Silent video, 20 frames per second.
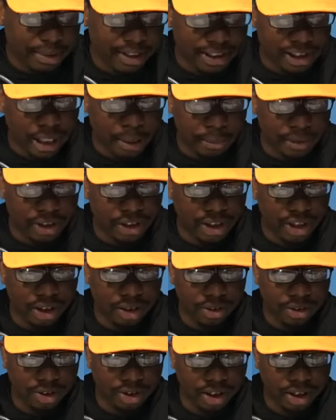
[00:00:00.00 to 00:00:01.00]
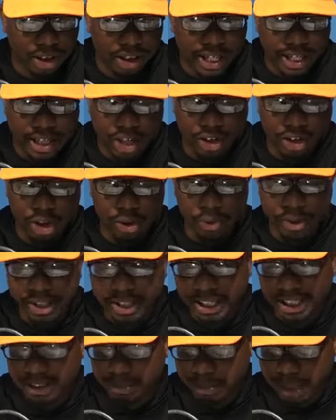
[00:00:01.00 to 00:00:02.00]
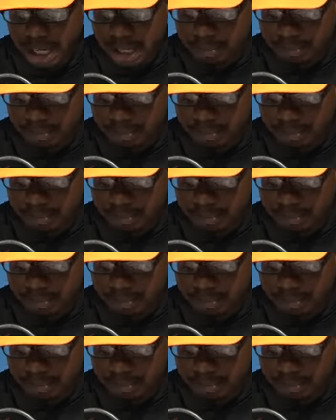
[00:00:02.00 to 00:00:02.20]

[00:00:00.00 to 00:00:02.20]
just coming to the lake on the weekends by